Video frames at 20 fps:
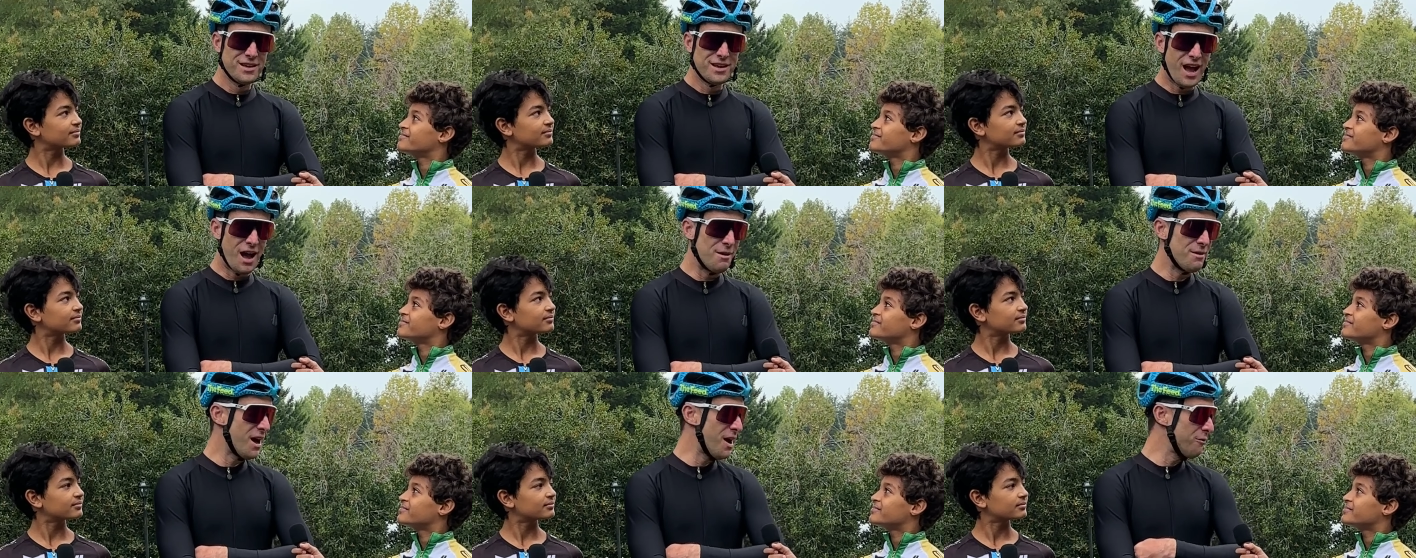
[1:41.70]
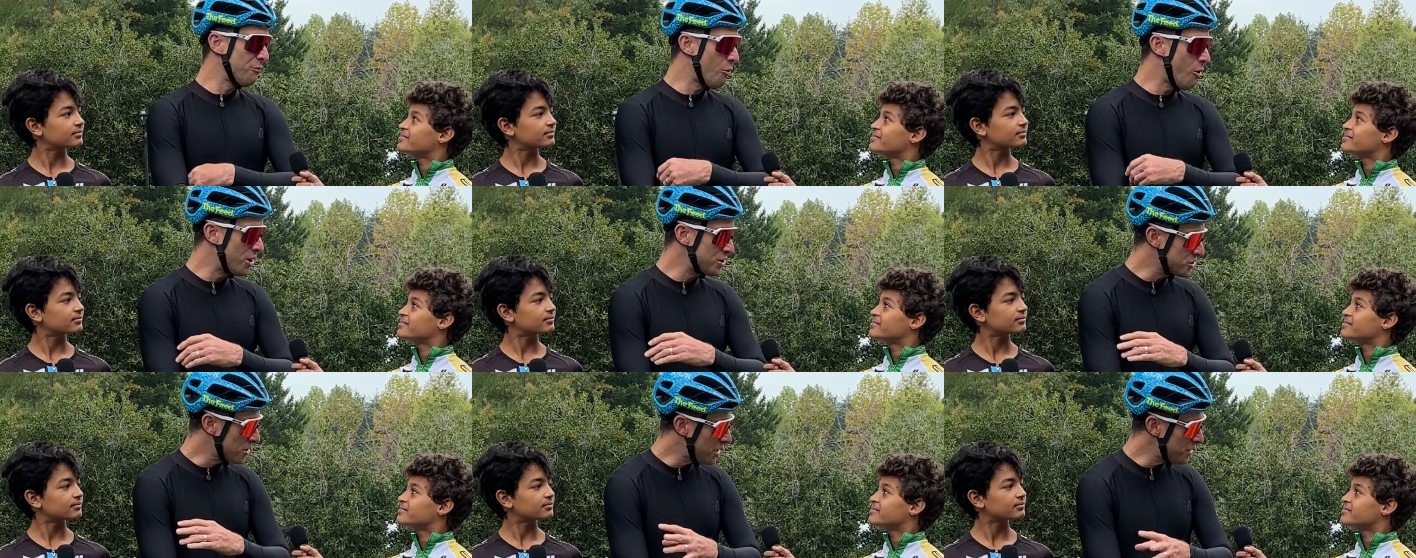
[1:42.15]
Speaker 1: I've
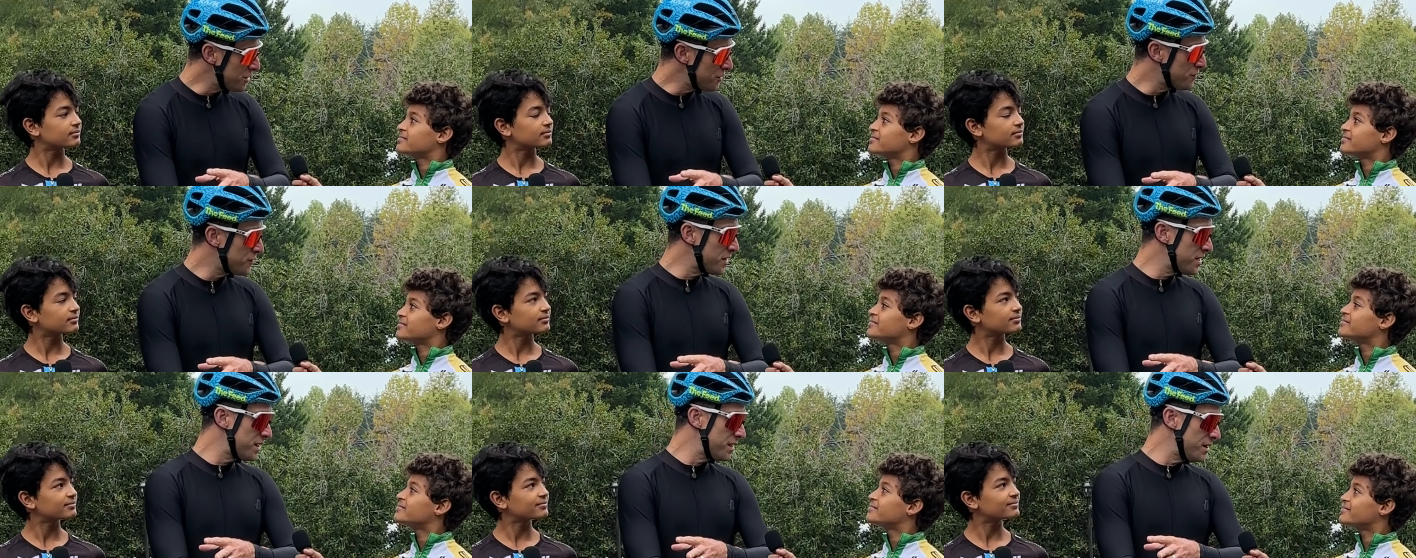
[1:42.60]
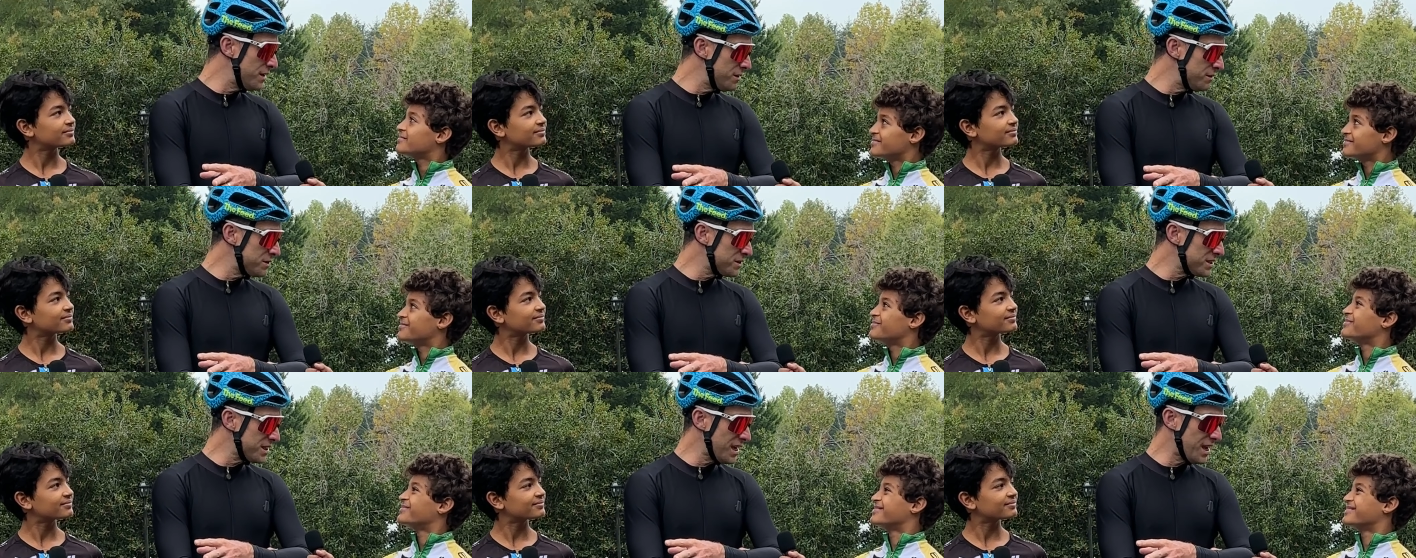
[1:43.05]
watched all your
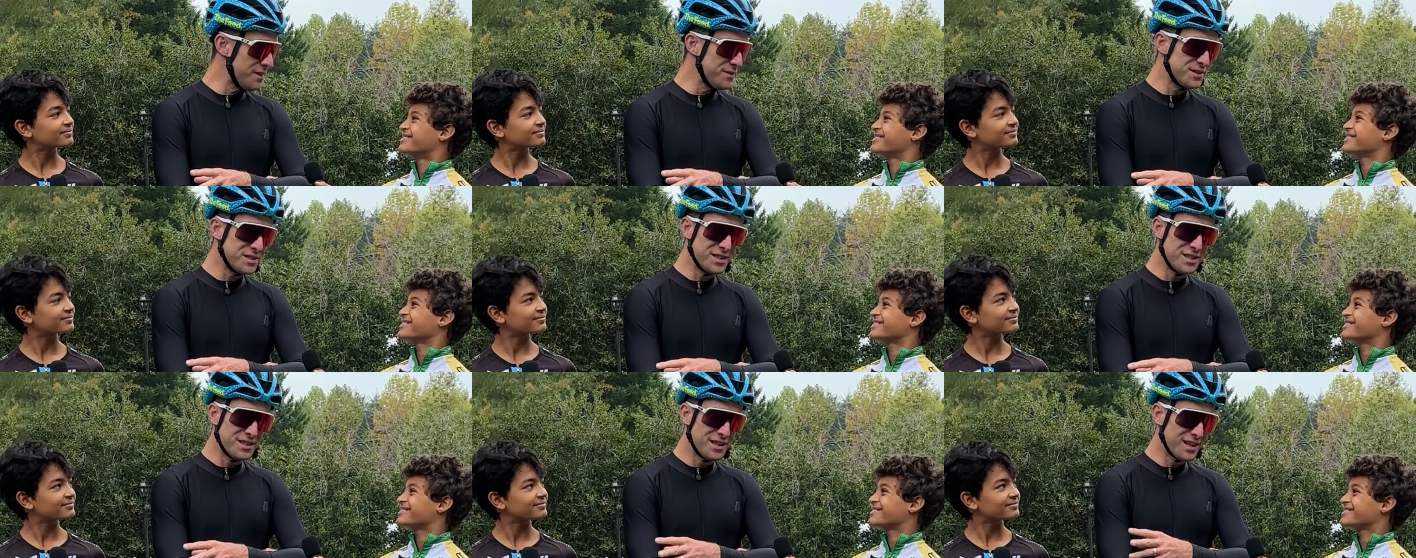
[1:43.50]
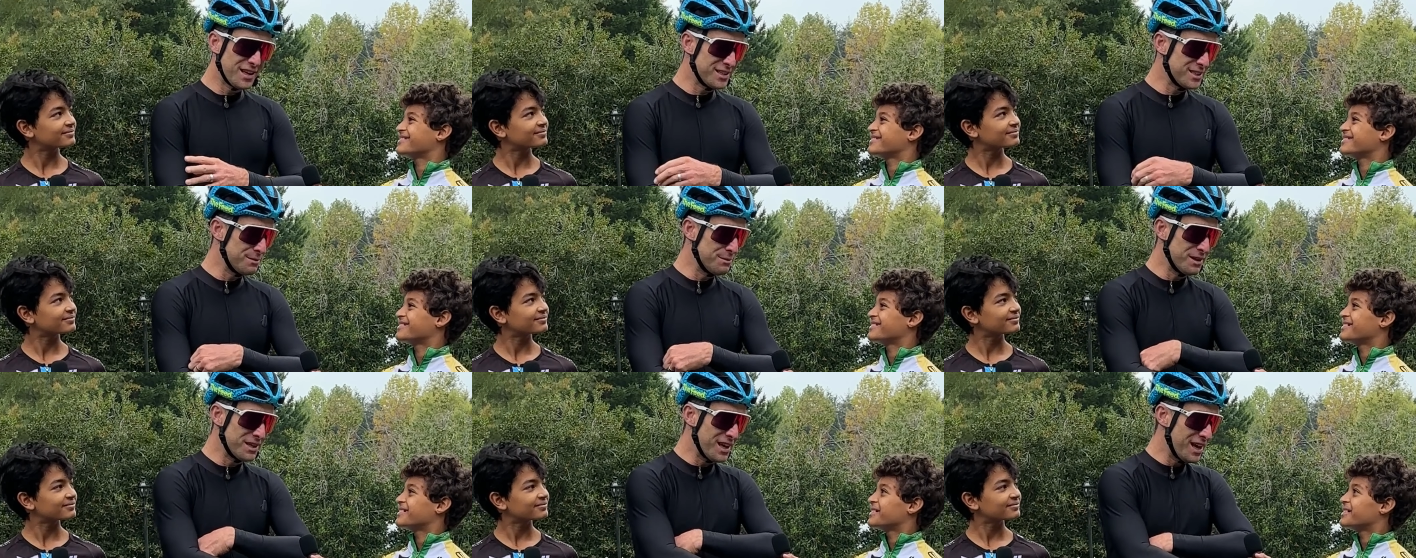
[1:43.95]
videos. I've seen
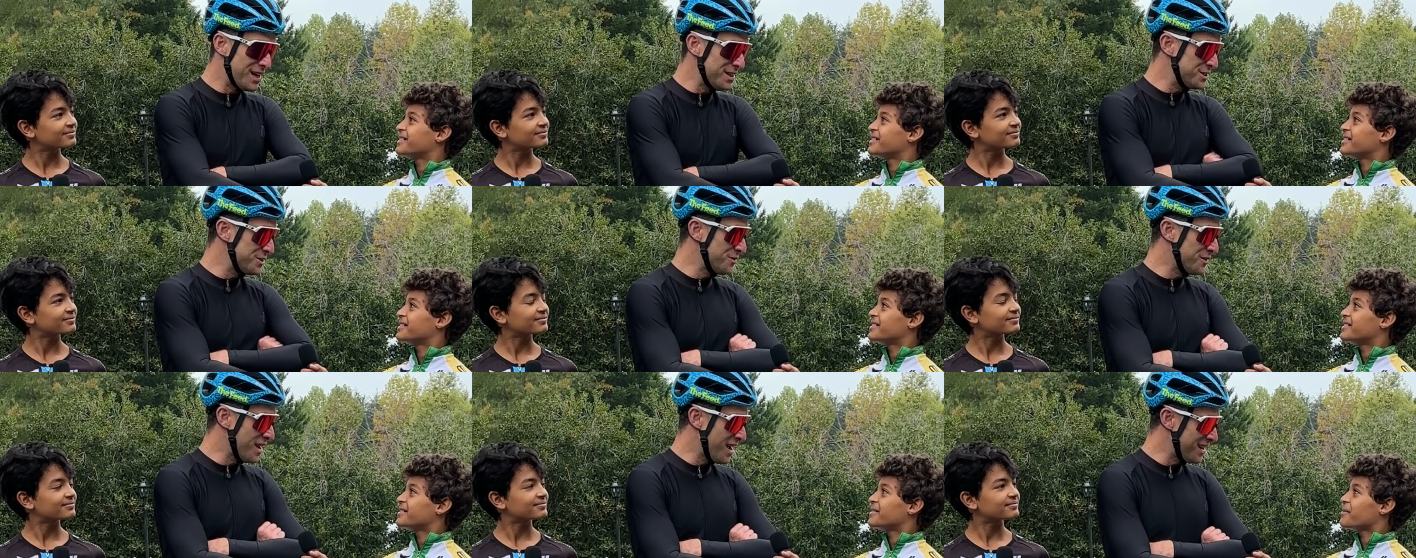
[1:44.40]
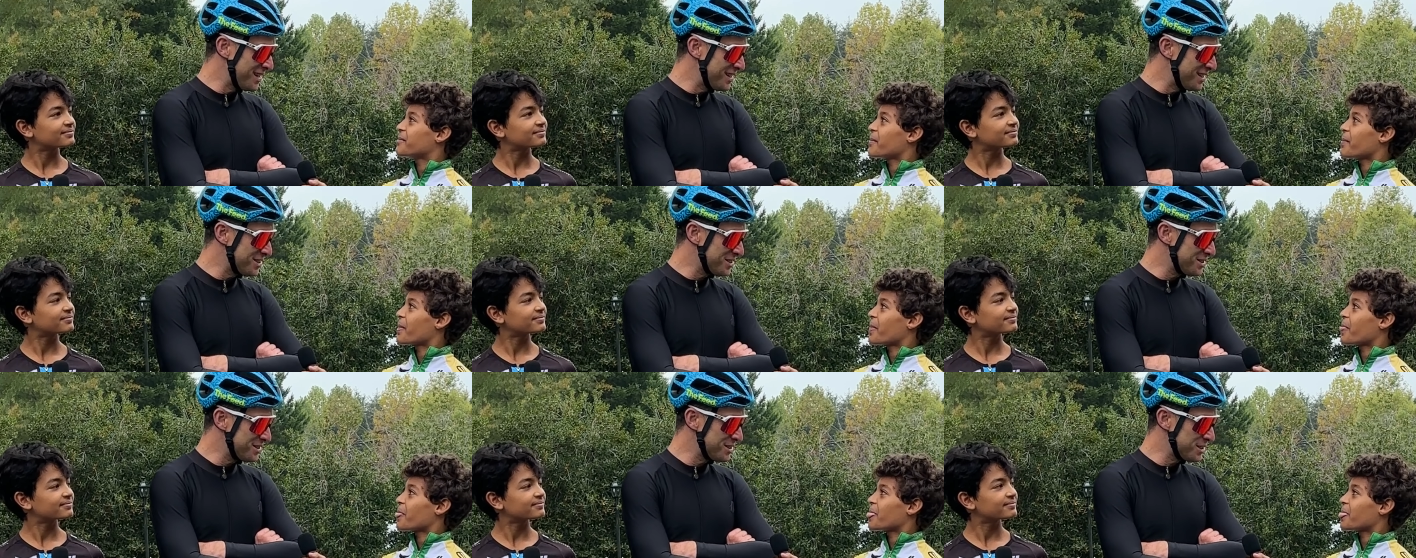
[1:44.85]
some of the guys you've
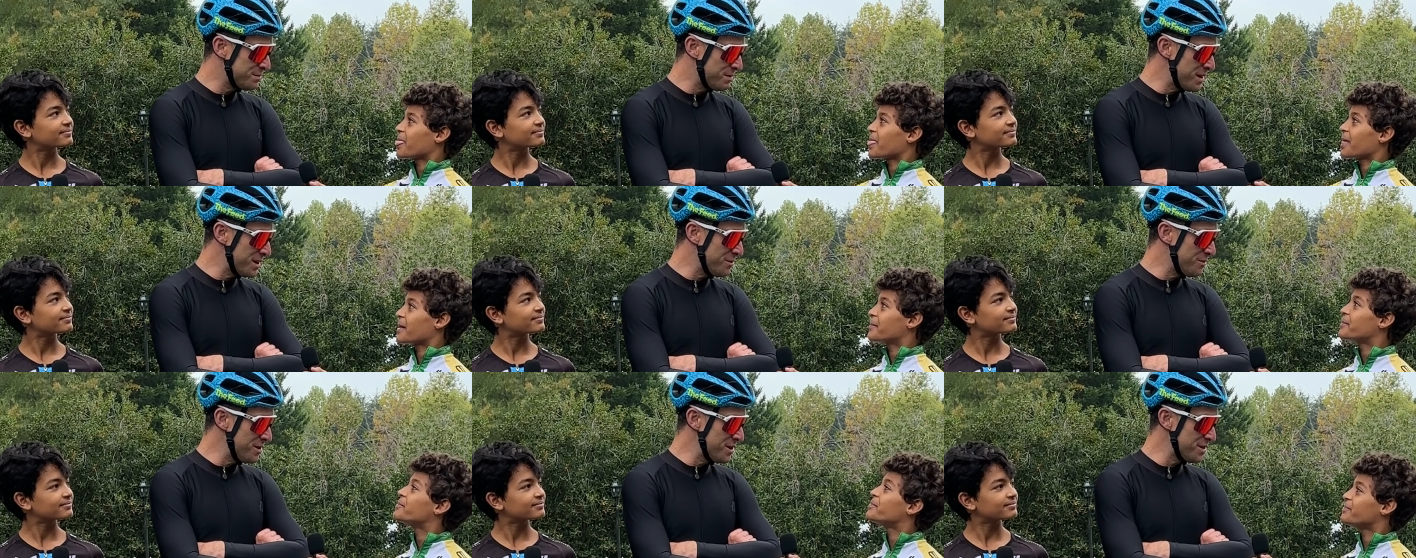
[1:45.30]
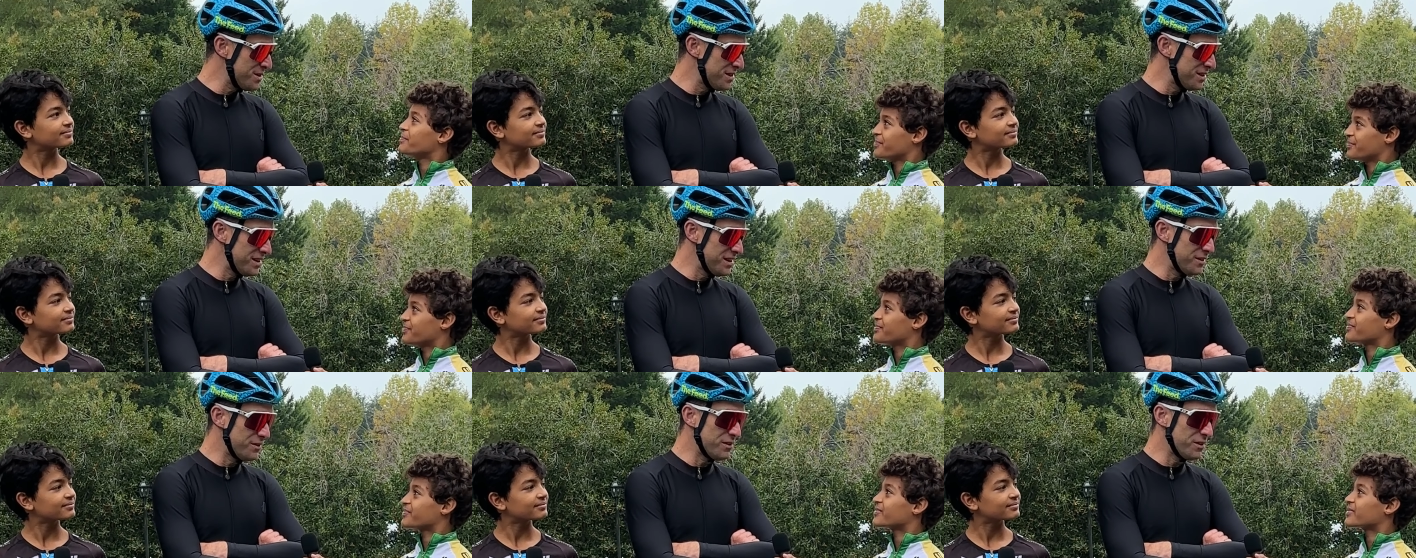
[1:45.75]
gotten to speak with,
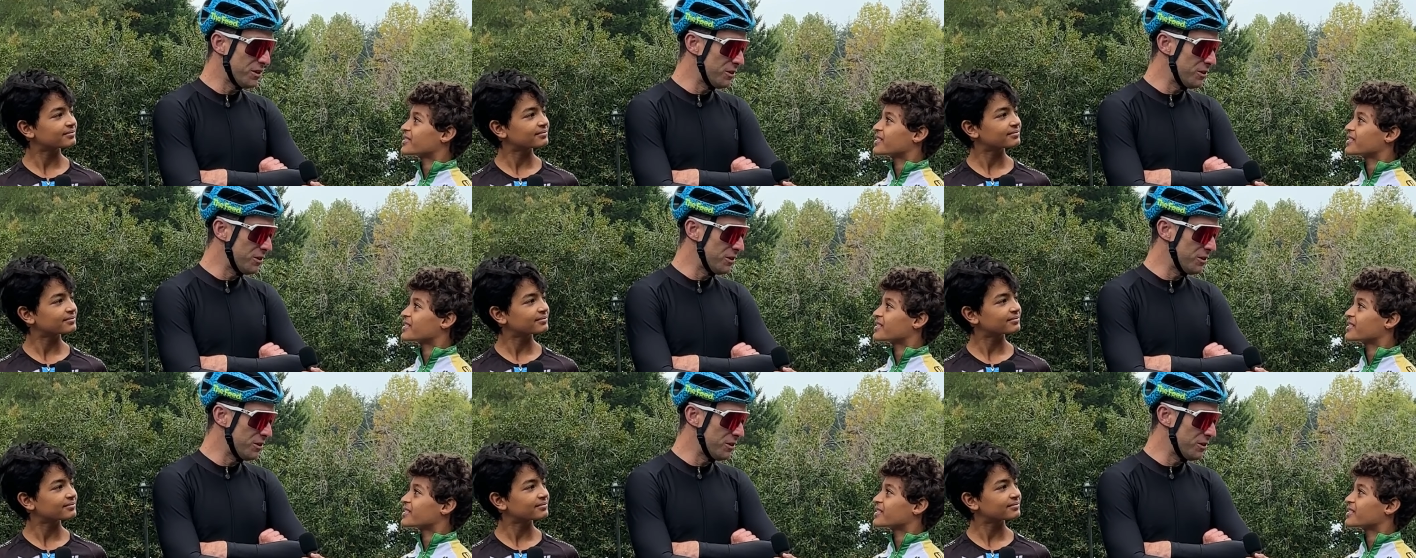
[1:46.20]
and you